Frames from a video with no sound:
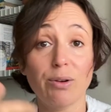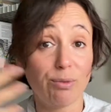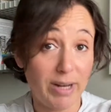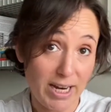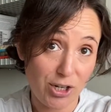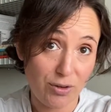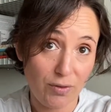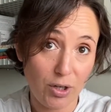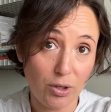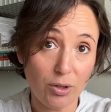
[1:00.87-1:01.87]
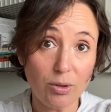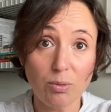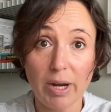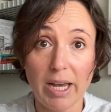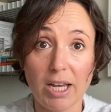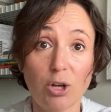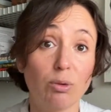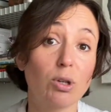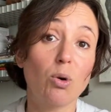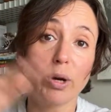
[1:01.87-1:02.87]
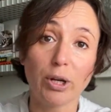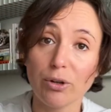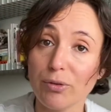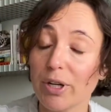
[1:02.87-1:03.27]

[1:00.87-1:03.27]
reaction video where you're recording over an